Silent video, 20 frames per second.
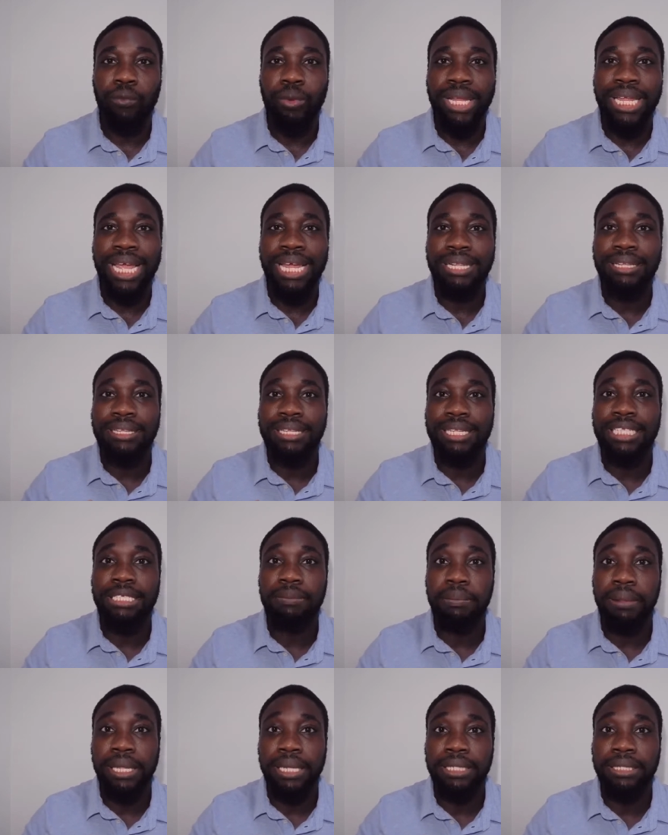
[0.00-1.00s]
we get to
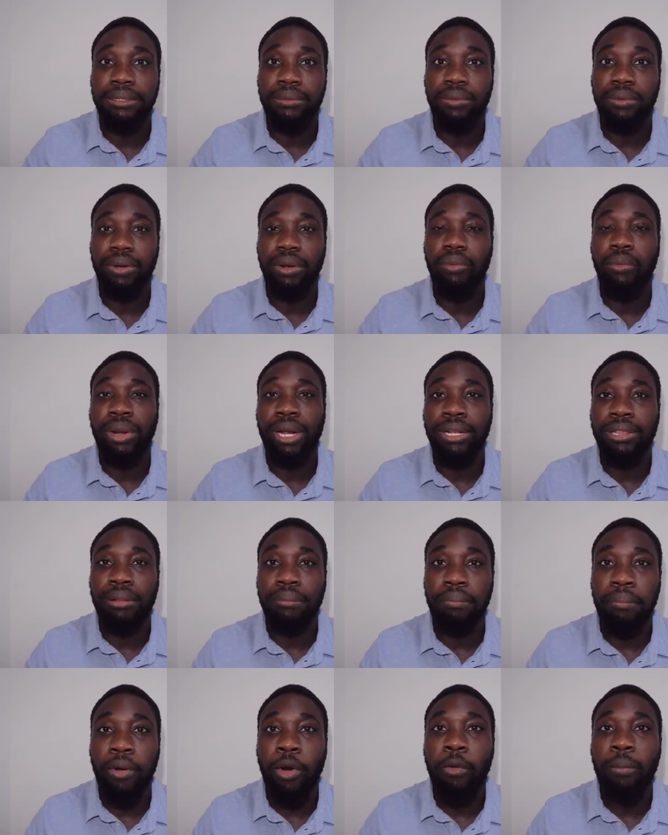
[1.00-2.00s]
this place where
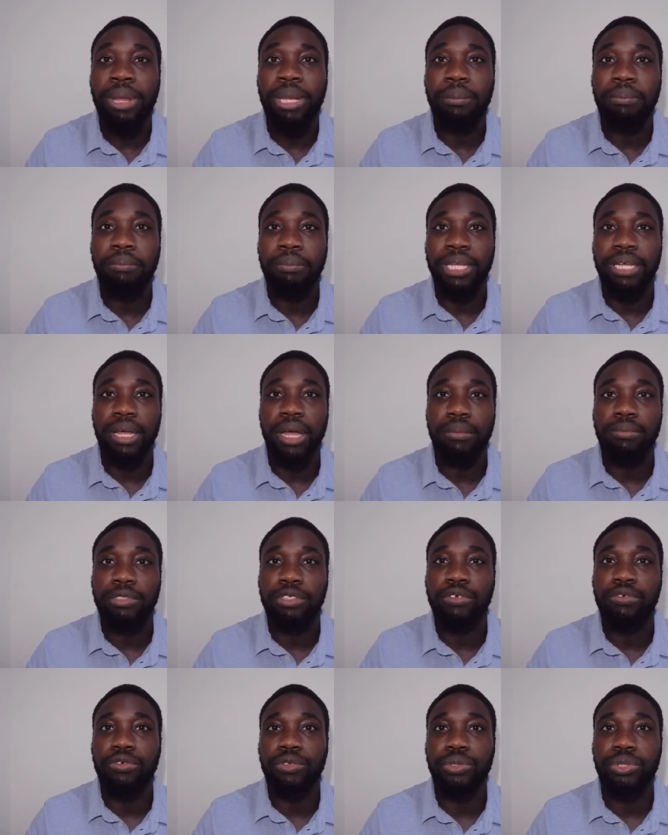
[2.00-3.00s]
the moment
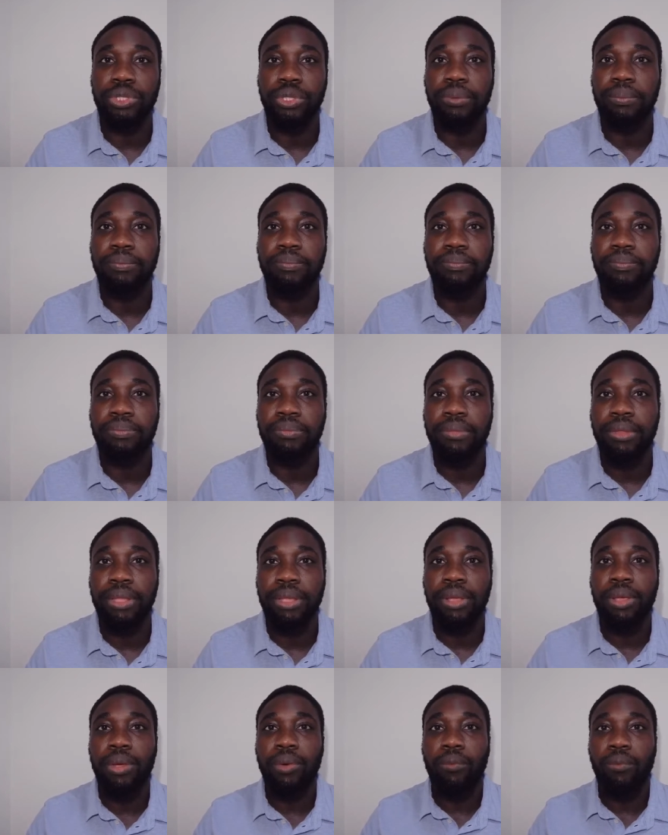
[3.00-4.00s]
becomes crucial,
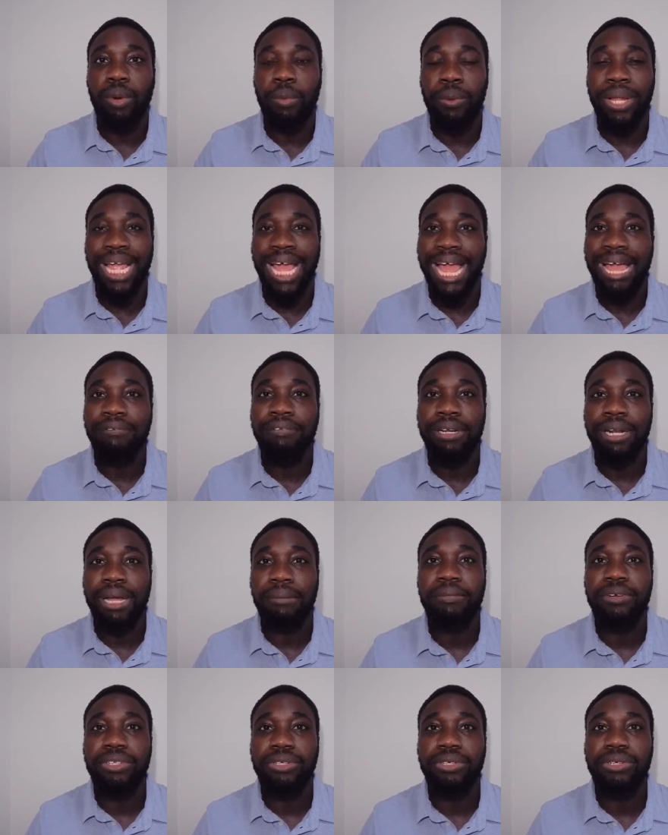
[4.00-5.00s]
where we have an
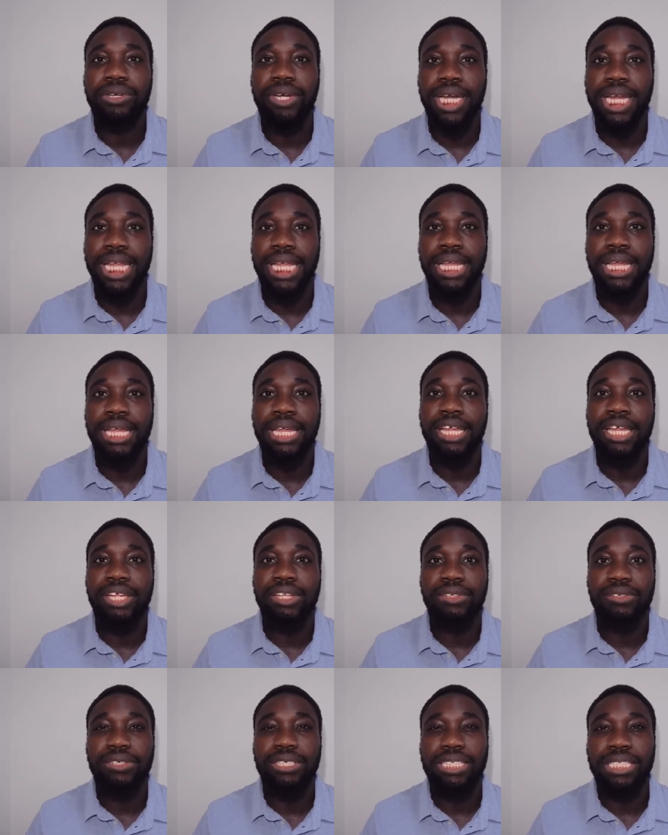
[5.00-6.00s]
opportunity
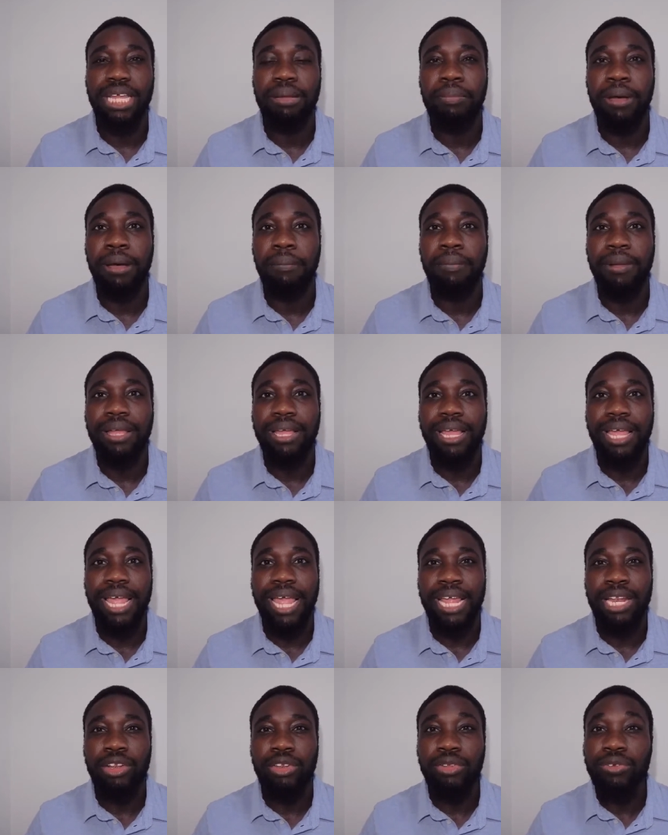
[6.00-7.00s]
to step up
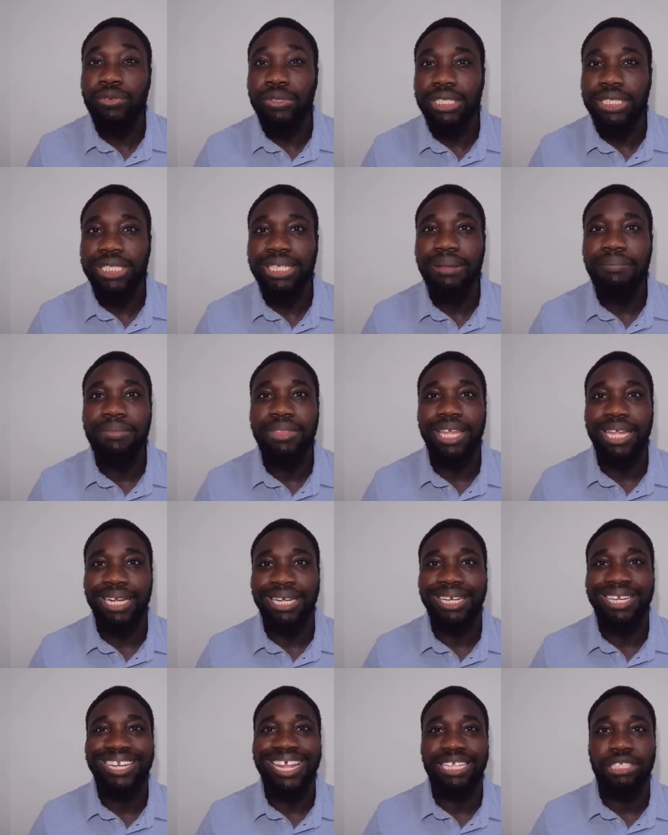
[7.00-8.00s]
and do
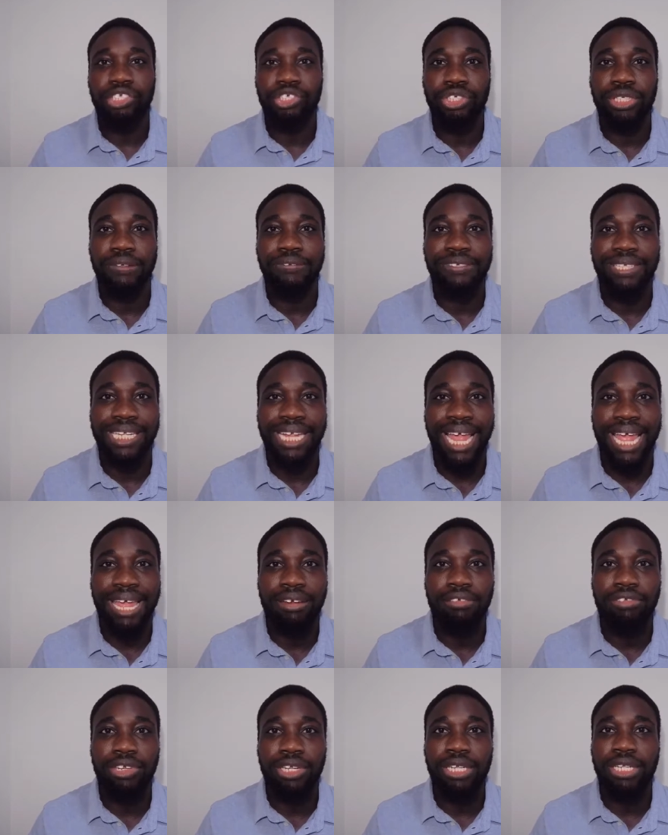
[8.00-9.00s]
something that shifts the
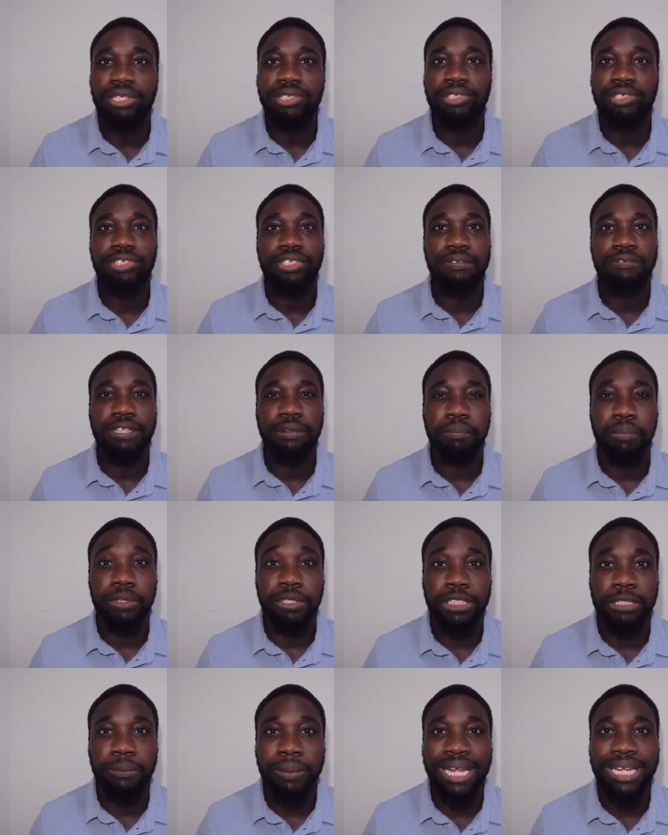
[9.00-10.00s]
energy, shifts the
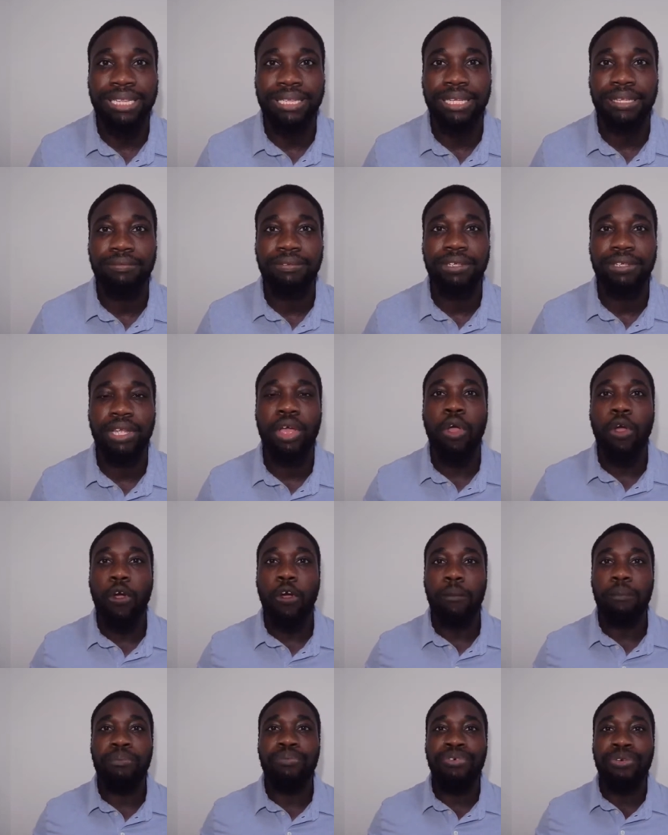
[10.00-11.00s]
perspectives,
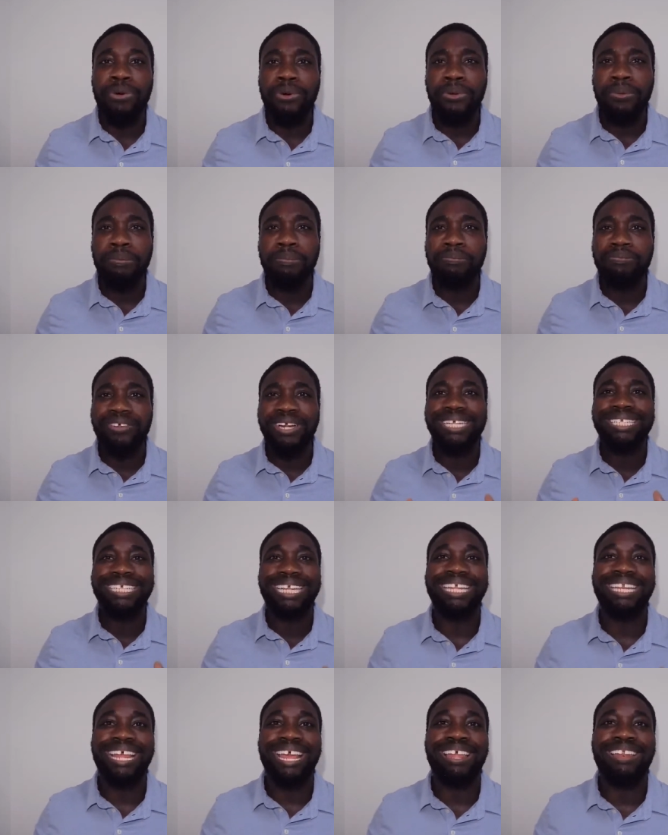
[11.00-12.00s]
or pr- brings
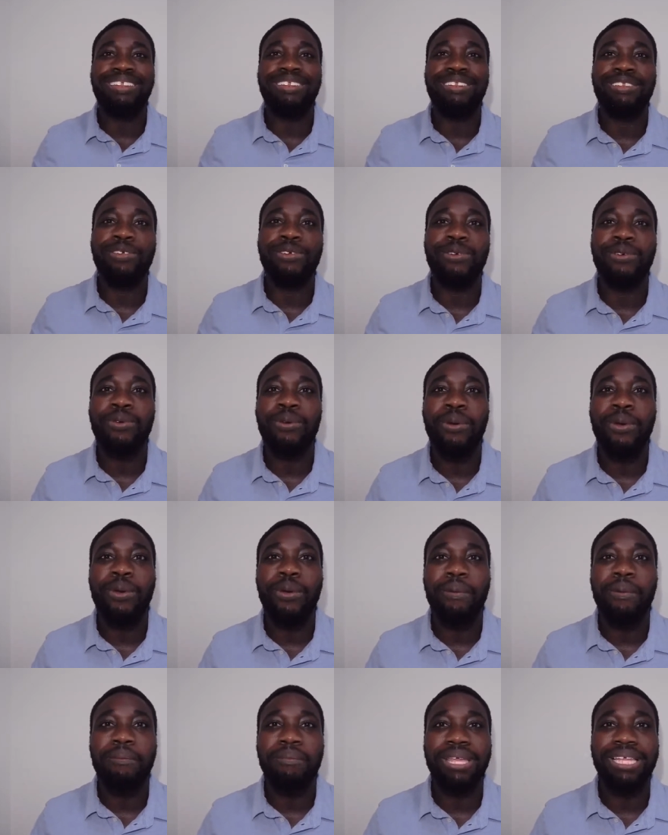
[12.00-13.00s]
in a new
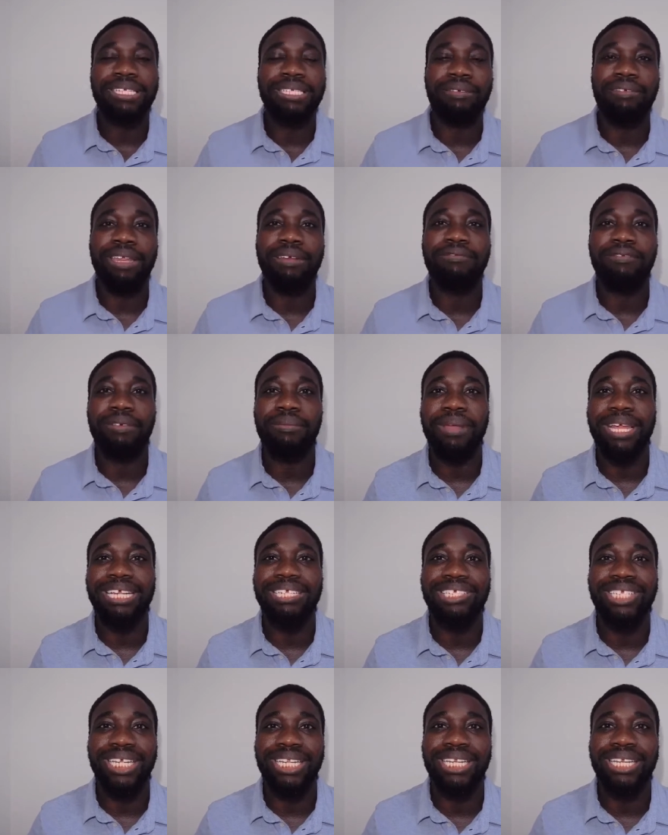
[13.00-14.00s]
piece of
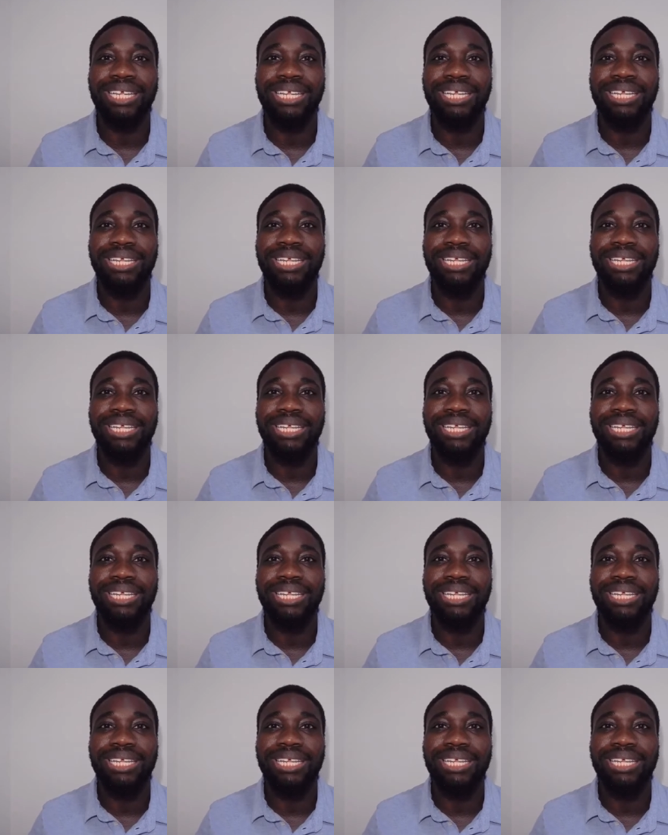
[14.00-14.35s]
information